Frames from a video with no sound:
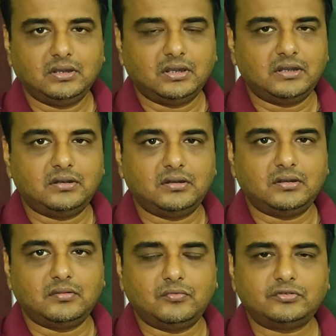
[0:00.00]
and
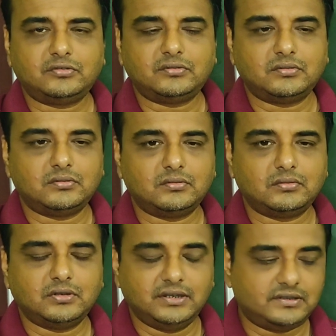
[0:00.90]
most
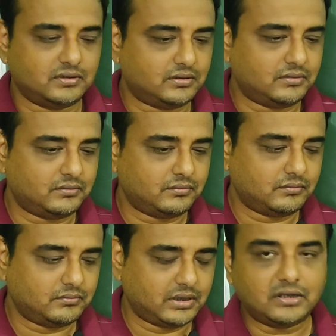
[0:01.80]
his
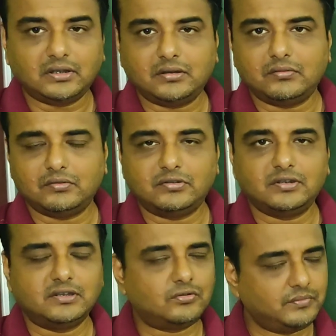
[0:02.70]
character, which
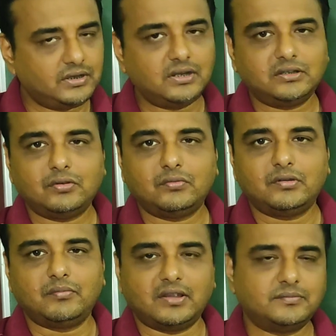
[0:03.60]
his woman character, were
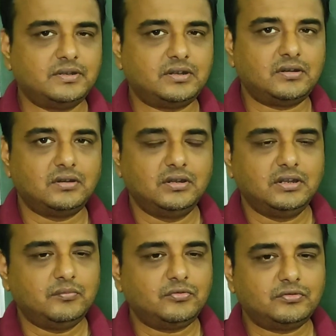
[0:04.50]
much better
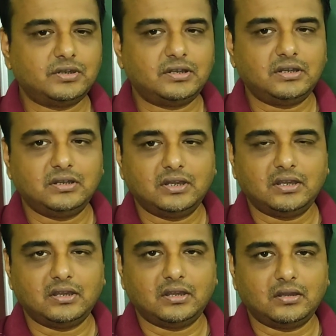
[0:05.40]
emotionally
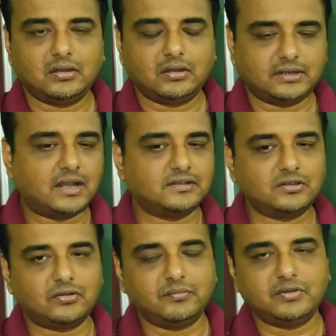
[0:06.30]
attached,
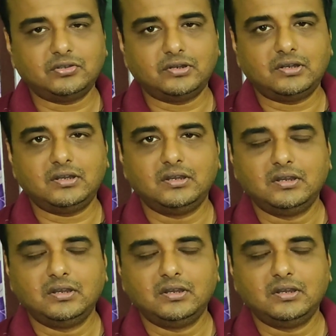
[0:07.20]
or emotionally